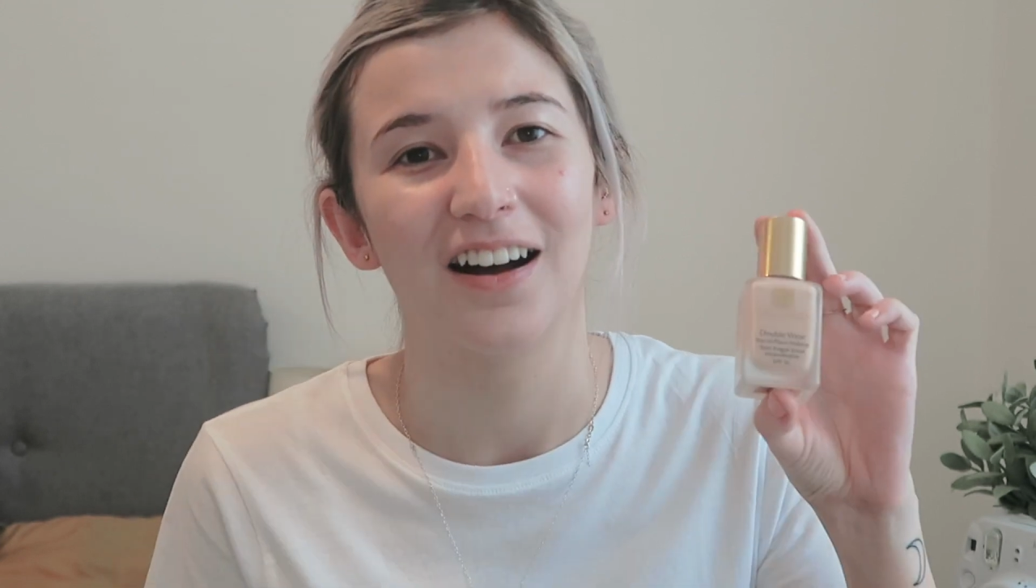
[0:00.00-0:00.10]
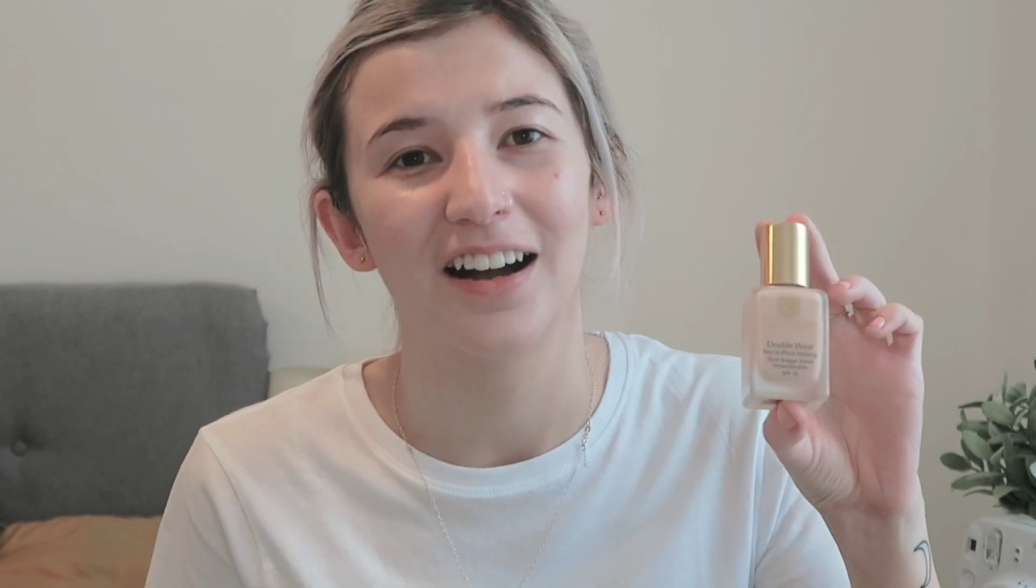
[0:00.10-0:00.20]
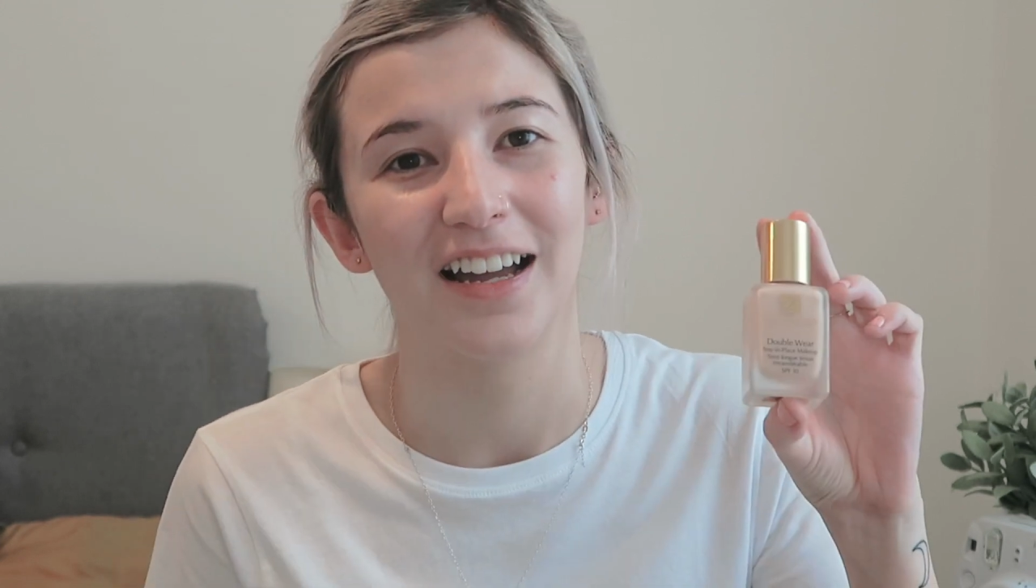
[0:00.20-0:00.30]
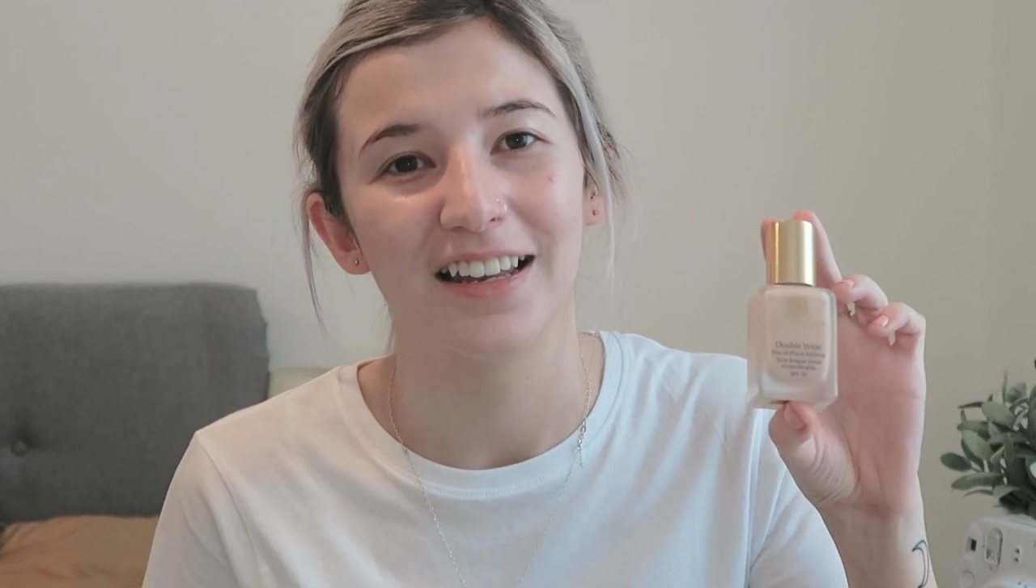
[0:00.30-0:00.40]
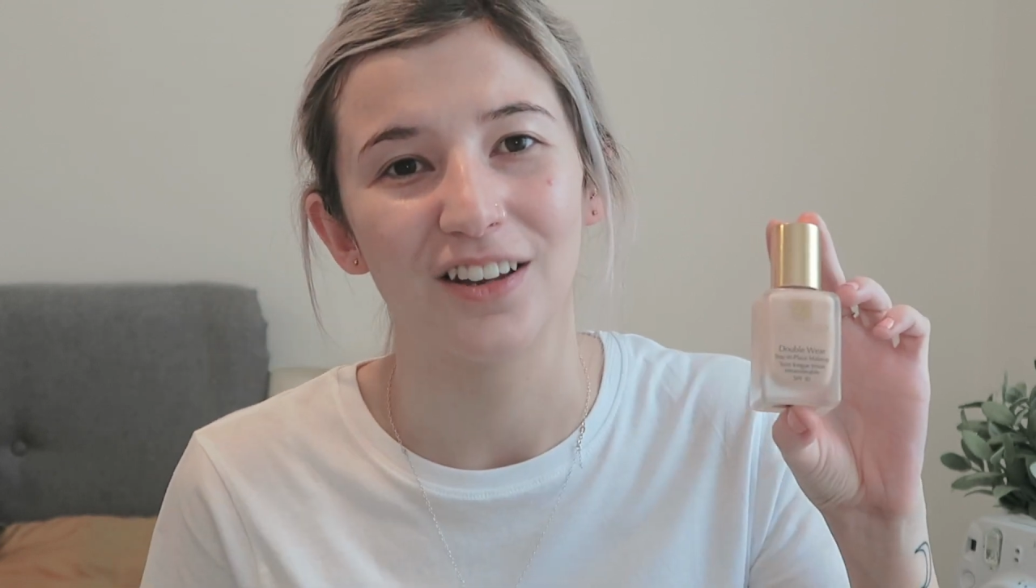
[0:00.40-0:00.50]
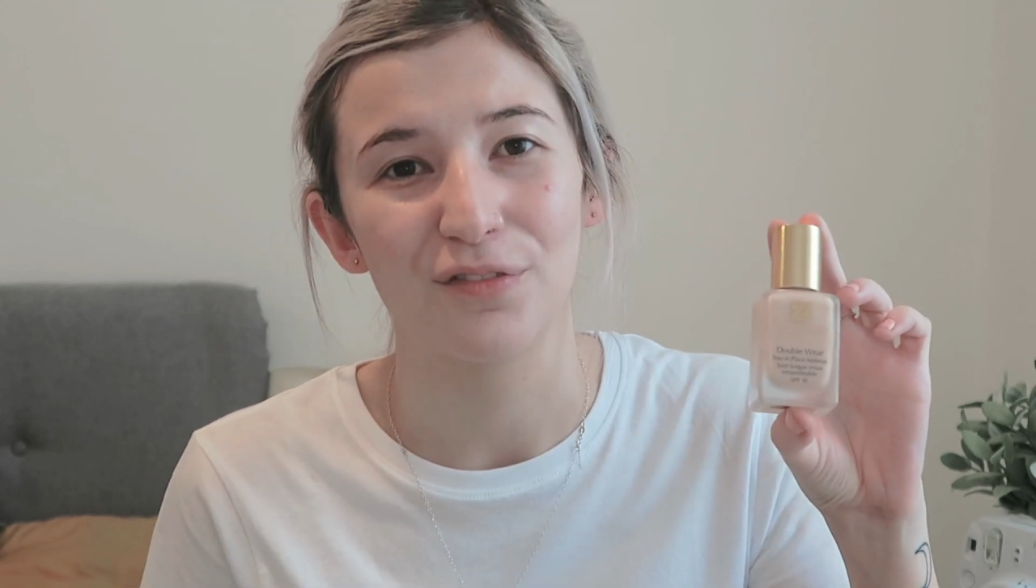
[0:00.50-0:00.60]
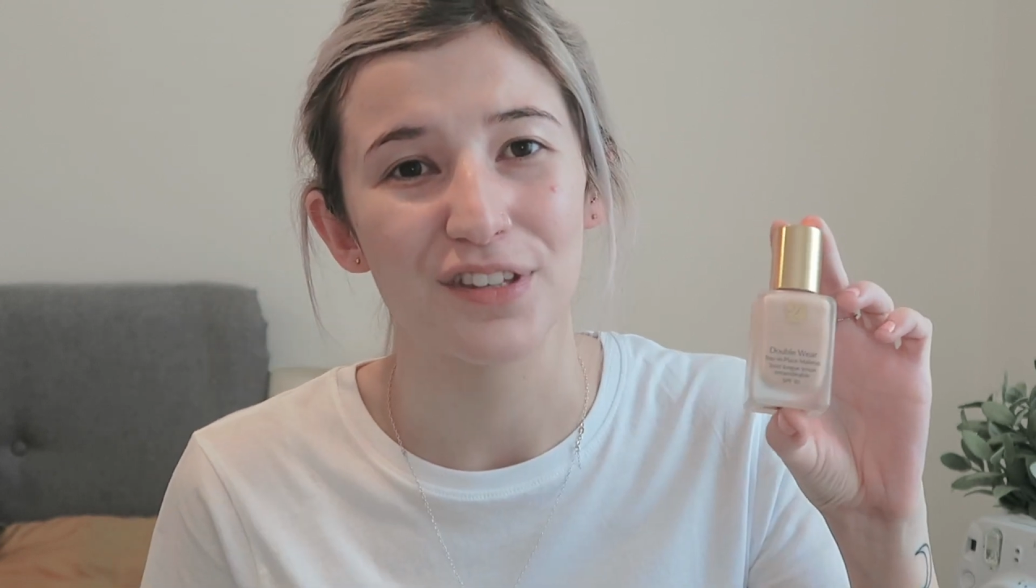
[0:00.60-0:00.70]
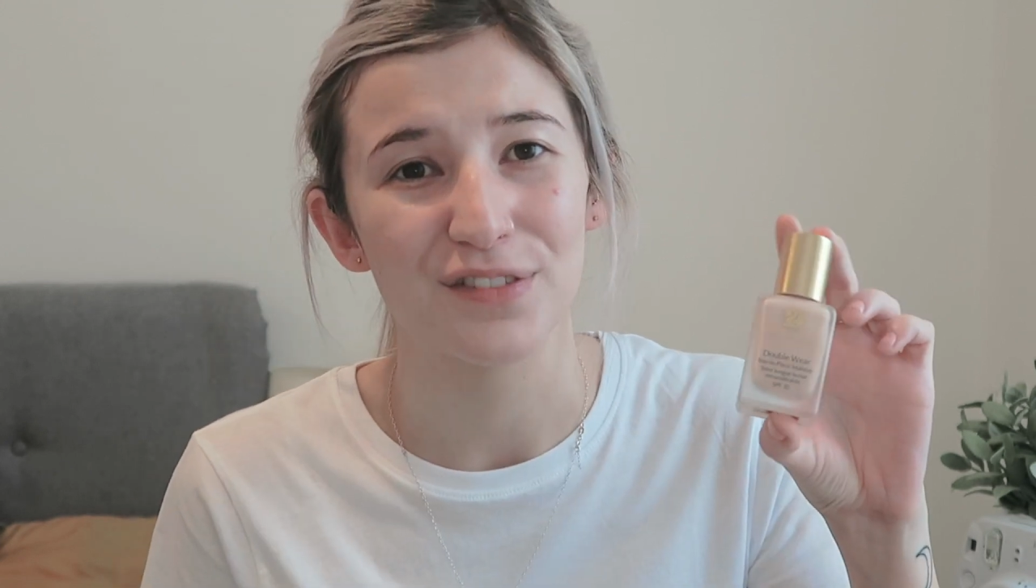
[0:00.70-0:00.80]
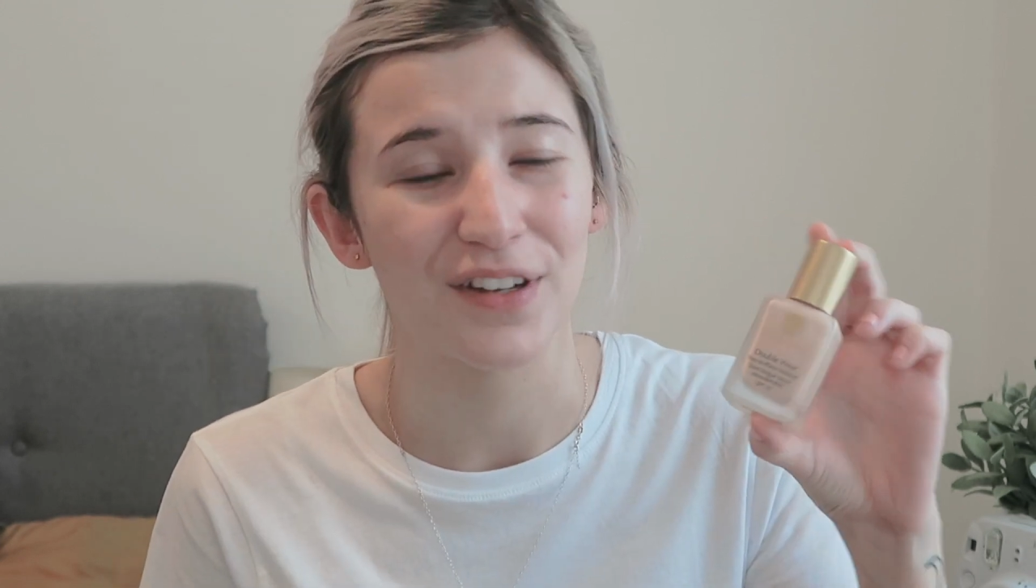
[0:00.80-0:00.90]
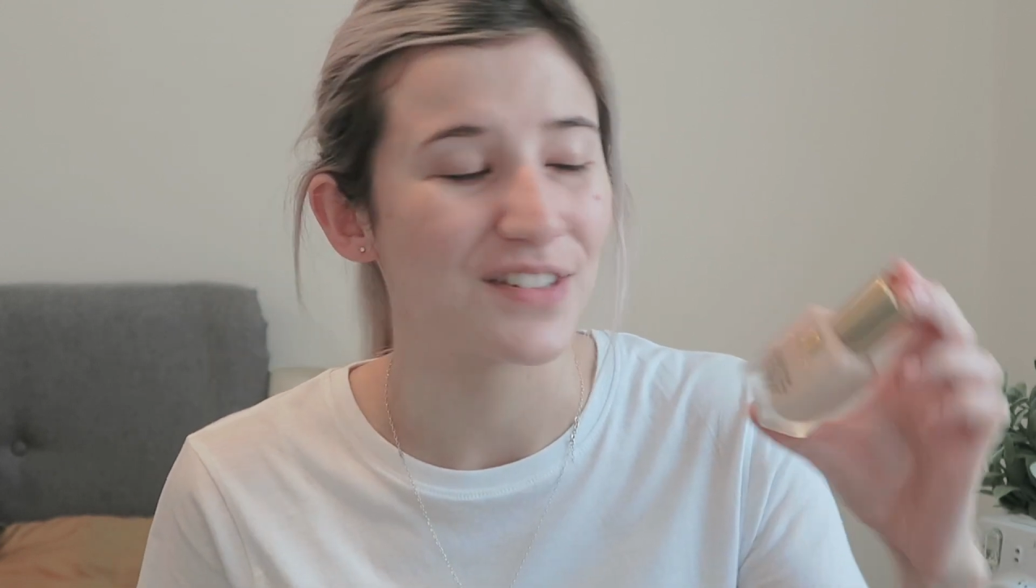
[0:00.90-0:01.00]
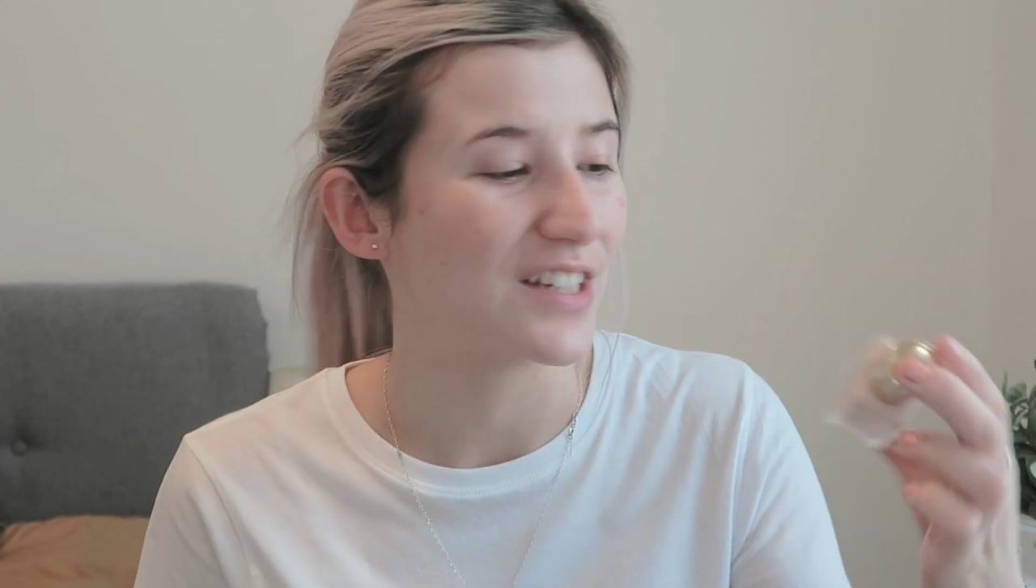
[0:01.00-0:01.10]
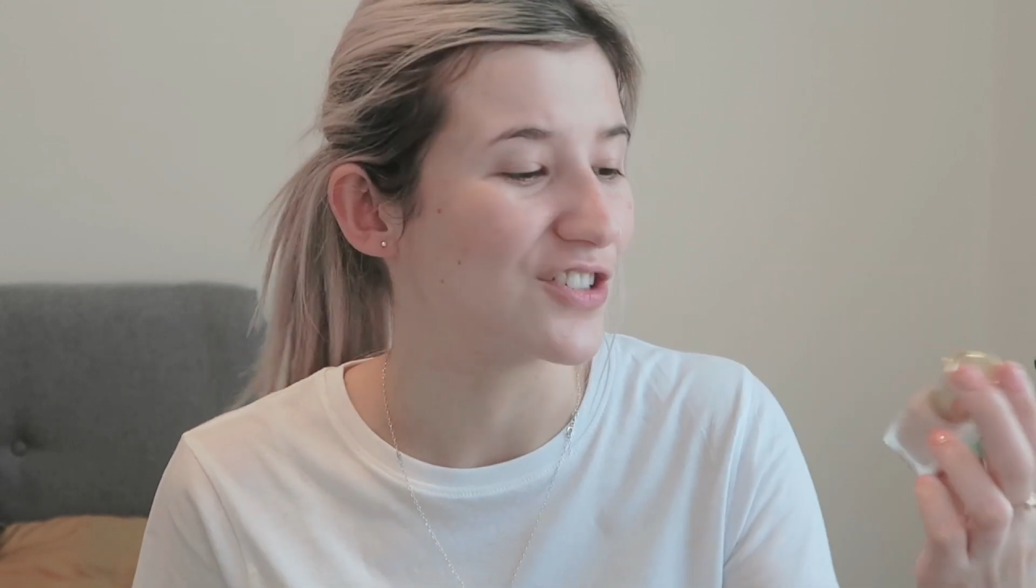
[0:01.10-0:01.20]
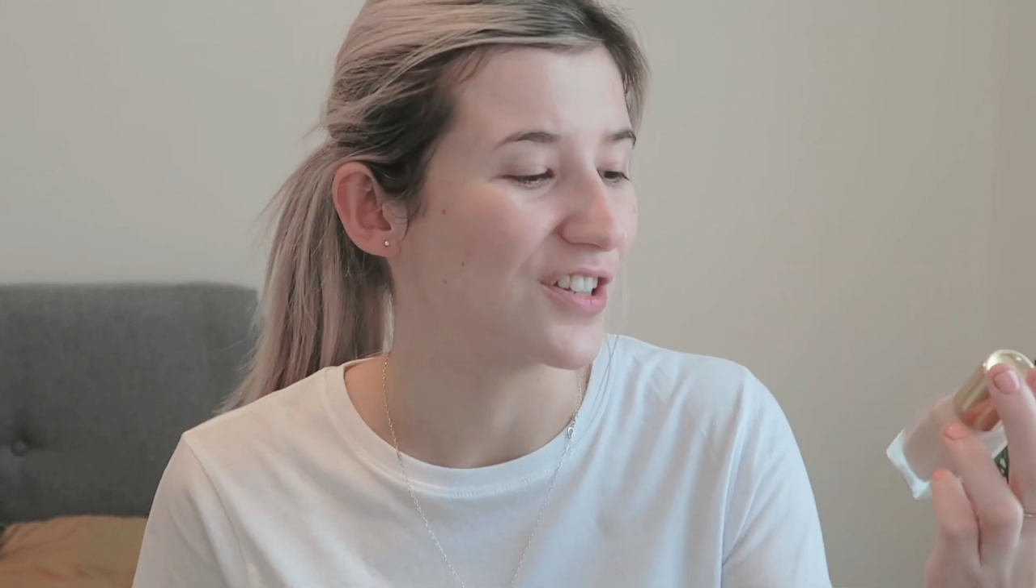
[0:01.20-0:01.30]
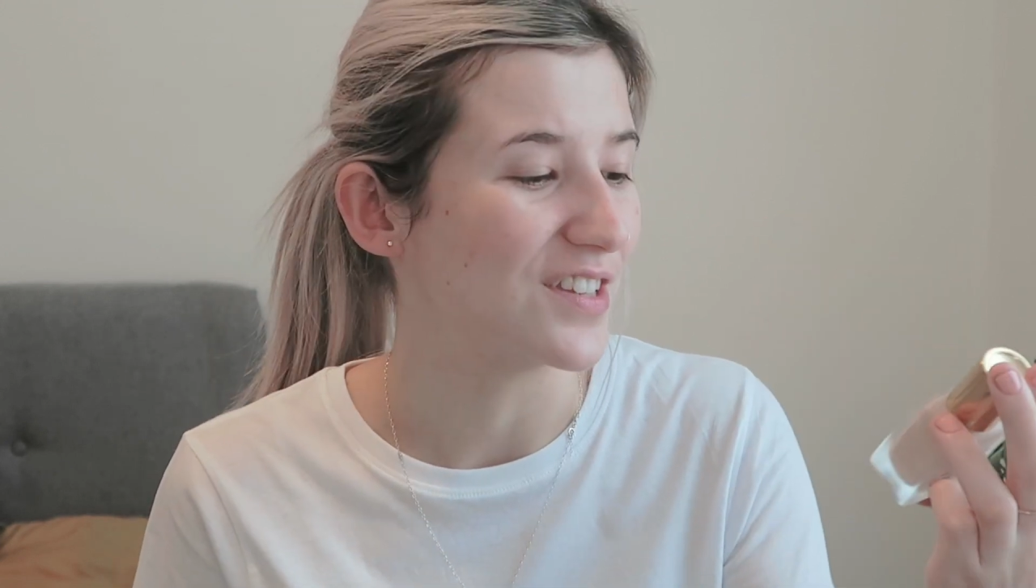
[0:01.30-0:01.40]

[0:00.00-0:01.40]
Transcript: I love this foundation.